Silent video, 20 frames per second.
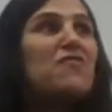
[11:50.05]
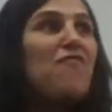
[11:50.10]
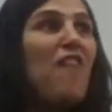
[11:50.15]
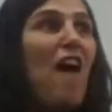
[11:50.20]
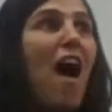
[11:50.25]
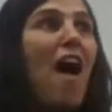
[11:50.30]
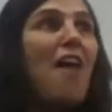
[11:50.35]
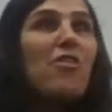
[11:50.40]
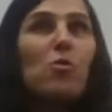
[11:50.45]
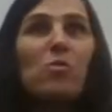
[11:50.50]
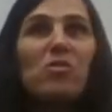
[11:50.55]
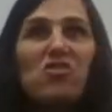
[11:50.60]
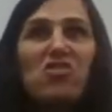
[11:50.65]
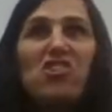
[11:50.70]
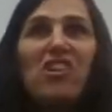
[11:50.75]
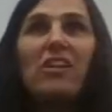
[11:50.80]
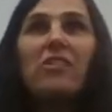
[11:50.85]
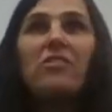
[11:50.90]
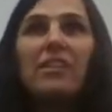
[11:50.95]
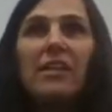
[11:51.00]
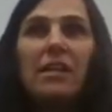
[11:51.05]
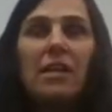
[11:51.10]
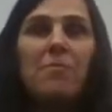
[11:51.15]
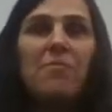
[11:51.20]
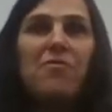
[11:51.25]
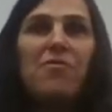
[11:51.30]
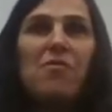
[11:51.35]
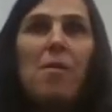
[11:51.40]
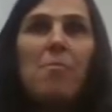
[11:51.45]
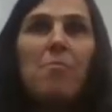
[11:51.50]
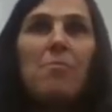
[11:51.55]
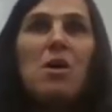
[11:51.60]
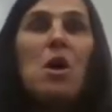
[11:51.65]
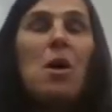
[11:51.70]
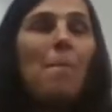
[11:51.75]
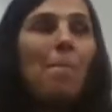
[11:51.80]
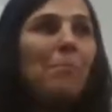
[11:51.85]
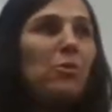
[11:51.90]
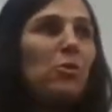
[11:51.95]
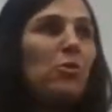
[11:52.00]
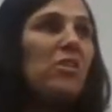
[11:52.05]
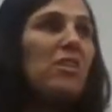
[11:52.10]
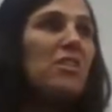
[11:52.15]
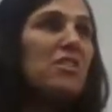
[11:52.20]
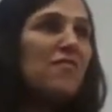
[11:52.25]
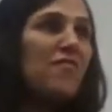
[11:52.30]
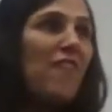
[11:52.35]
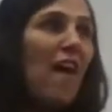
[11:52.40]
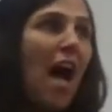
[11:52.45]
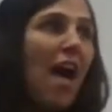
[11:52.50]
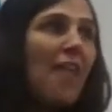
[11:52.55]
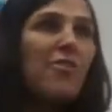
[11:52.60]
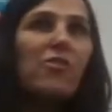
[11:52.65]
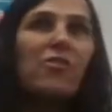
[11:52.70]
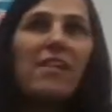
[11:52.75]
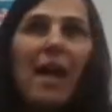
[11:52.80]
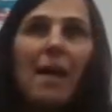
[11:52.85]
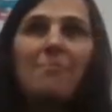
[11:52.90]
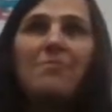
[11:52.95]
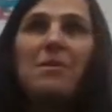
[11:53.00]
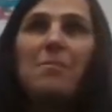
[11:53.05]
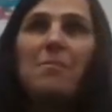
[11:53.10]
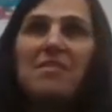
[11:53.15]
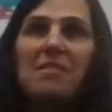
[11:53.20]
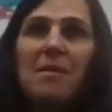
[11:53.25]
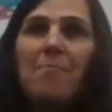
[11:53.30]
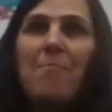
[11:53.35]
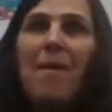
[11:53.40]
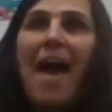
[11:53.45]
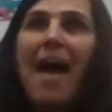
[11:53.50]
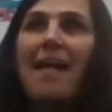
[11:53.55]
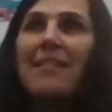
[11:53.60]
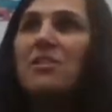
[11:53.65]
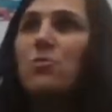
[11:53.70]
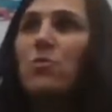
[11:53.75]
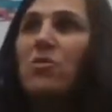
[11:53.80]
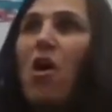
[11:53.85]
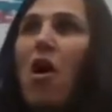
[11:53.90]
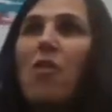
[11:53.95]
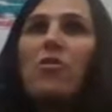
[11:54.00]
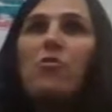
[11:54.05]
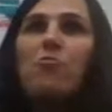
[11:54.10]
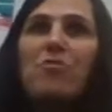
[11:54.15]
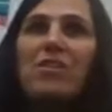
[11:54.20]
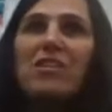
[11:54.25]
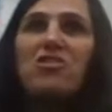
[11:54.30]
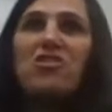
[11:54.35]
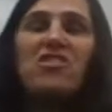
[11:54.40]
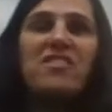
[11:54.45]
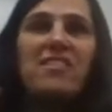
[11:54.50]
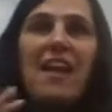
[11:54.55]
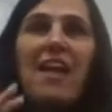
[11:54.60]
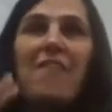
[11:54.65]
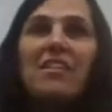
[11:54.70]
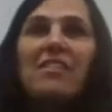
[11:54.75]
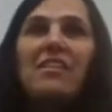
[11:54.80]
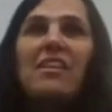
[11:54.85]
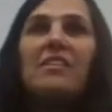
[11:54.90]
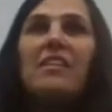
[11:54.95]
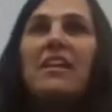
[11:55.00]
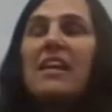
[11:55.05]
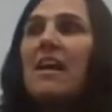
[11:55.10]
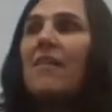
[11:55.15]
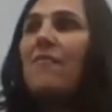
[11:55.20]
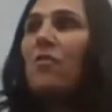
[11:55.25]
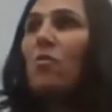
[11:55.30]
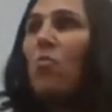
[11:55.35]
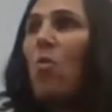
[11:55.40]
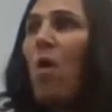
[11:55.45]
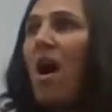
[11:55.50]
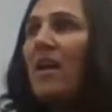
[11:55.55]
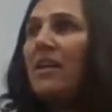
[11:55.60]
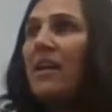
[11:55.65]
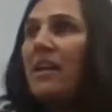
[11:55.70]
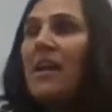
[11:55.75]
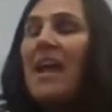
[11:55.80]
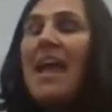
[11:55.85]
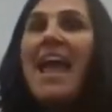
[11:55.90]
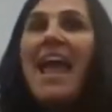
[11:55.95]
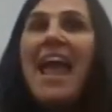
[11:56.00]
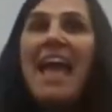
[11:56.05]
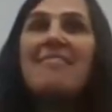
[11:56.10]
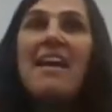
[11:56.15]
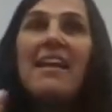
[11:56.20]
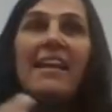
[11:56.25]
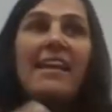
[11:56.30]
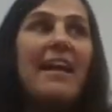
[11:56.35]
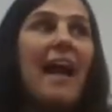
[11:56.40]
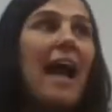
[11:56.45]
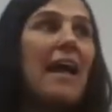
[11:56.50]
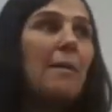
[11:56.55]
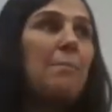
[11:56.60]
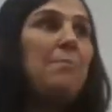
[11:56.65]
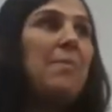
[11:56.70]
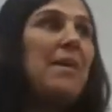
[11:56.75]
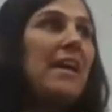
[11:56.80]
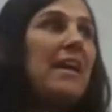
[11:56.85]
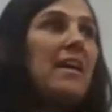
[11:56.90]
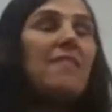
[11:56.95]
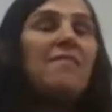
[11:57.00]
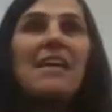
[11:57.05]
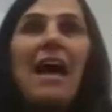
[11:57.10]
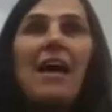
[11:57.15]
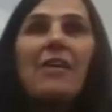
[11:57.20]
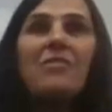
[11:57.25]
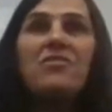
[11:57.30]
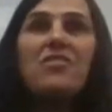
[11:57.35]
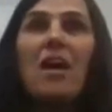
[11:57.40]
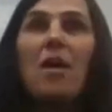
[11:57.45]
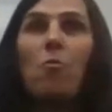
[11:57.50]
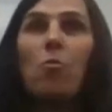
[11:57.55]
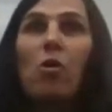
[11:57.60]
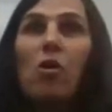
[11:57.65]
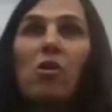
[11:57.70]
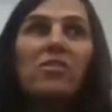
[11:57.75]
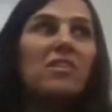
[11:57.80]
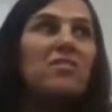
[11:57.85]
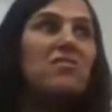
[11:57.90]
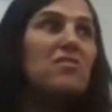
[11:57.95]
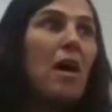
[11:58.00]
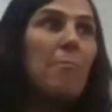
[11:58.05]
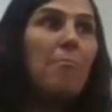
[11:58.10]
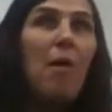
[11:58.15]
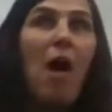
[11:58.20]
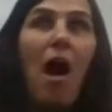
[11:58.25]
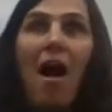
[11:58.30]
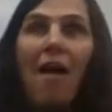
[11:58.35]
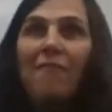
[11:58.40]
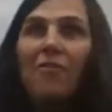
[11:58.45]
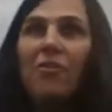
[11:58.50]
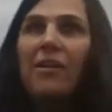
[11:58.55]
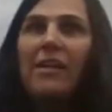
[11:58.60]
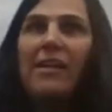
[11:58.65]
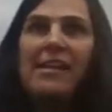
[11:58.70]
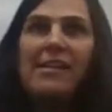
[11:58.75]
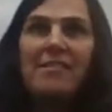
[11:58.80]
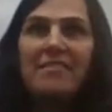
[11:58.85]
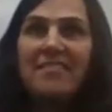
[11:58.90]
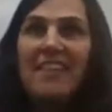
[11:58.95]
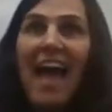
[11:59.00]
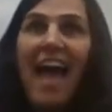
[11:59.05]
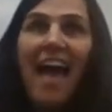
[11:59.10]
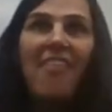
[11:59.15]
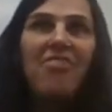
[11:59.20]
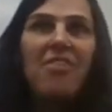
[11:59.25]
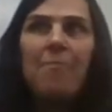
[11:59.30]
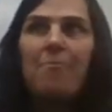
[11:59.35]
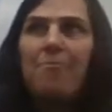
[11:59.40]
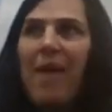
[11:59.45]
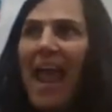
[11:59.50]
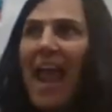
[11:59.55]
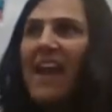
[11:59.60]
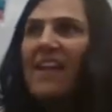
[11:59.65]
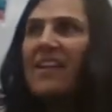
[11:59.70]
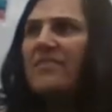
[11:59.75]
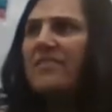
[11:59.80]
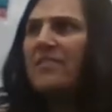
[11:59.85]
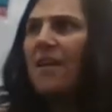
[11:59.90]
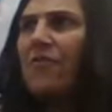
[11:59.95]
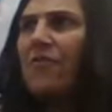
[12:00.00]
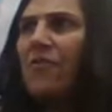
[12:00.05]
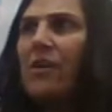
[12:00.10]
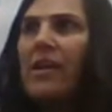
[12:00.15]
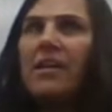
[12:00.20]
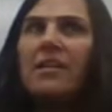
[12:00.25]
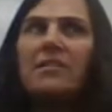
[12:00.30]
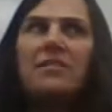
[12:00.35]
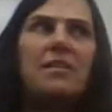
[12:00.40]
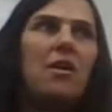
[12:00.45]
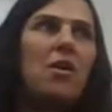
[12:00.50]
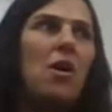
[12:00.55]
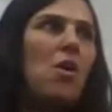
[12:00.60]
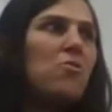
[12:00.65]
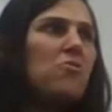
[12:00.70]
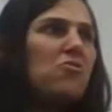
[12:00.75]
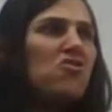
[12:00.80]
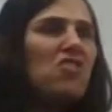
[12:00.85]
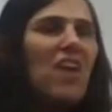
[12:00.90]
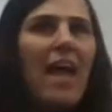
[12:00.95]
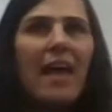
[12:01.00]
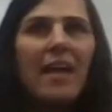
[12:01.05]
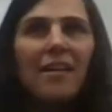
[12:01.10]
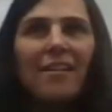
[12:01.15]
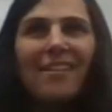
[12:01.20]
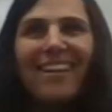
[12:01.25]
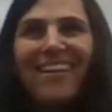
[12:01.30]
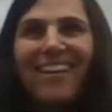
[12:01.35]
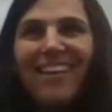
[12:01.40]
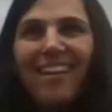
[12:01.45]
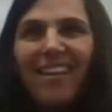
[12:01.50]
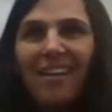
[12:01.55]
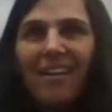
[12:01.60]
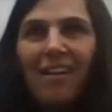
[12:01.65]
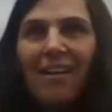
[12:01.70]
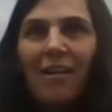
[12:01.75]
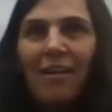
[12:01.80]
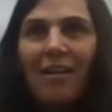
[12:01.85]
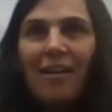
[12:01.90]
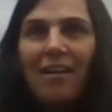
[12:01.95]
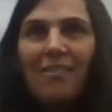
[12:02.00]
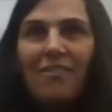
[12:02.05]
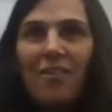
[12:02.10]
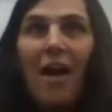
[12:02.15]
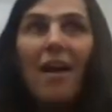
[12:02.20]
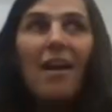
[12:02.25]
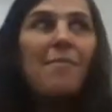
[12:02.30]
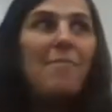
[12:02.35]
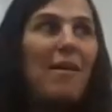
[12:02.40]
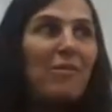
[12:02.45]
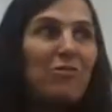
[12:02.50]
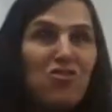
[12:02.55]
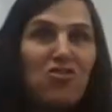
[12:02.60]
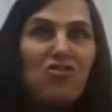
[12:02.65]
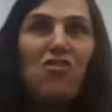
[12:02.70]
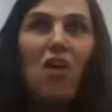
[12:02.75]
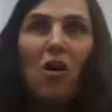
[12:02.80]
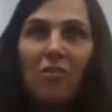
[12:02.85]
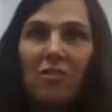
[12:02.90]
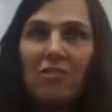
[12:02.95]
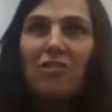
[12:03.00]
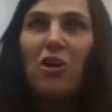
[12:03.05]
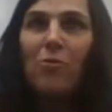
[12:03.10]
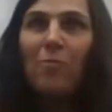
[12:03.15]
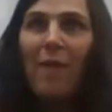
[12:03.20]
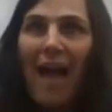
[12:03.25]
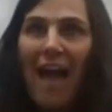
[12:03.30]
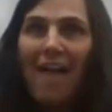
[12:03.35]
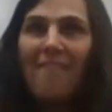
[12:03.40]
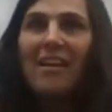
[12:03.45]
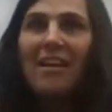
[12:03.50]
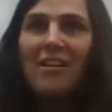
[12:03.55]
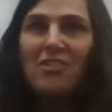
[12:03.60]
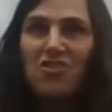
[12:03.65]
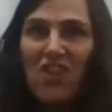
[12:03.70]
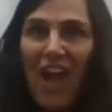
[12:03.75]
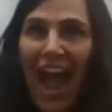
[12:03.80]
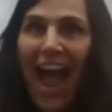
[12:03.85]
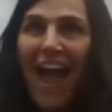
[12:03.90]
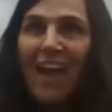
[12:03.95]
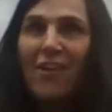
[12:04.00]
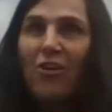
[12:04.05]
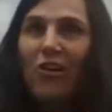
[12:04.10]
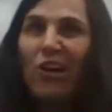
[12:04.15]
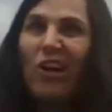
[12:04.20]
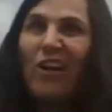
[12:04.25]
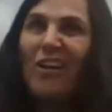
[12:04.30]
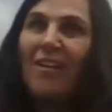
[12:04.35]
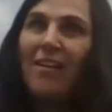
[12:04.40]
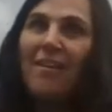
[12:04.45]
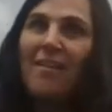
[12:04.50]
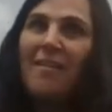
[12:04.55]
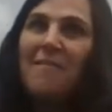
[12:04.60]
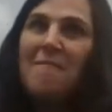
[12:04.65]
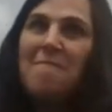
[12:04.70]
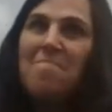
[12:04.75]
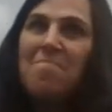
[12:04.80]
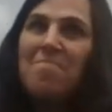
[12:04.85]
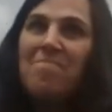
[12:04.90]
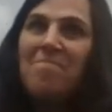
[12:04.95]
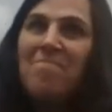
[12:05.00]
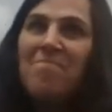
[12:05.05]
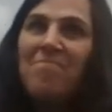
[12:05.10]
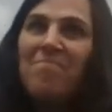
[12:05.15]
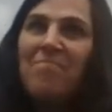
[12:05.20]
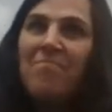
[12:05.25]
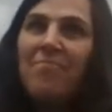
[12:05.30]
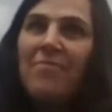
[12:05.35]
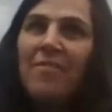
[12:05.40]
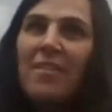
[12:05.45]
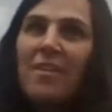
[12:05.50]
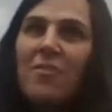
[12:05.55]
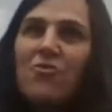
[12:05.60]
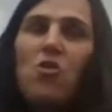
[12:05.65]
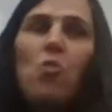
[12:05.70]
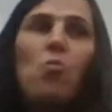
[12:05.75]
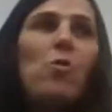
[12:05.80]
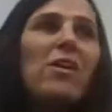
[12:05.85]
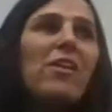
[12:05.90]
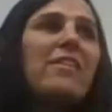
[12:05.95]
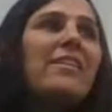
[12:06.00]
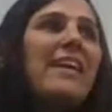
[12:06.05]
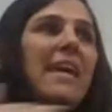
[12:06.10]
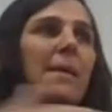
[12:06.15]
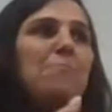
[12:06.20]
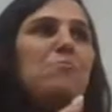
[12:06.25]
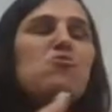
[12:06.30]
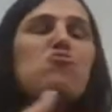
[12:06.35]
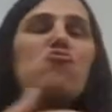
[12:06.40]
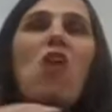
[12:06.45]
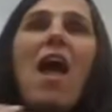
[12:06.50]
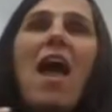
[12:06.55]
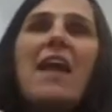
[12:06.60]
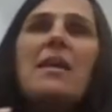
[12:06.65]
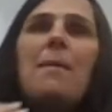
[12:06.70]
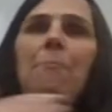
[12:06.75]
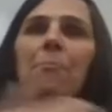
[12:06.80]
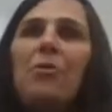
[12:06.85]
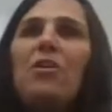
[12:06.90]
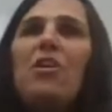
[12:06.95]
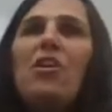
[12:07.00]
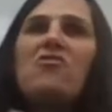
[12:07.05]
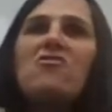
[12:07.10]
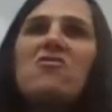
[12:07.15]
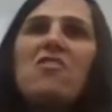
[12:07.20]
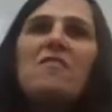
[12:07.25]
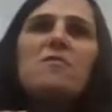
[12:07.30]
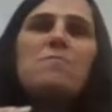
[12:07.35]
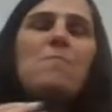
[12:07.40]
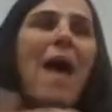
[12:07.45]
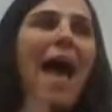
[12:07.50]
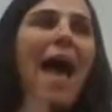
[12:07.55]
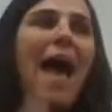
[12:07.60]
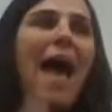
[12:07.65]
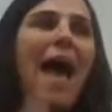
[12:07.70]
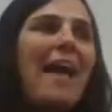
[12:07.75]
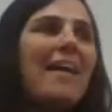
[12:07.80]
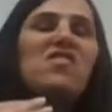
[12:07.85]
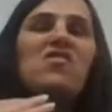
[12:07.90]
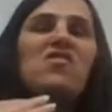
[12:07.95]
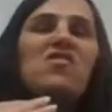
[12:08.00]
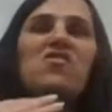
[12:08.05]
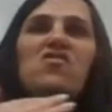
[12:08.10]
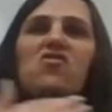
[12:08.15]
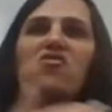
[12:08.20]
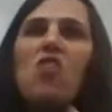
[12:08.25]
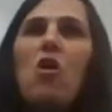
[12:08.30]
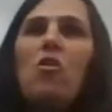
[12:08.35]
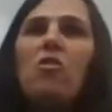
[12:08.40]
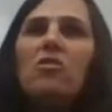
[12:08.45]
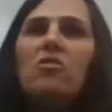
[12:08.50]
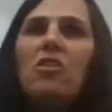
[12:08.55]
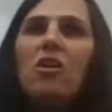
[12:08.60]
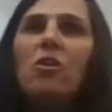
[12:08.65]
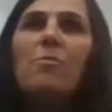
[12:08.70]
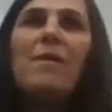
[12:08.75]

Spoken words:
That's what his father was shielding him from. Buddha's father kept him in the palace with all the riches and everything that he ever wanted, and then he got a peek of the outside world and saw poverty and death pain and suffering, and it said, oh shit, talk about snow globe having a shatter. So we keep trying to put ourselves back into the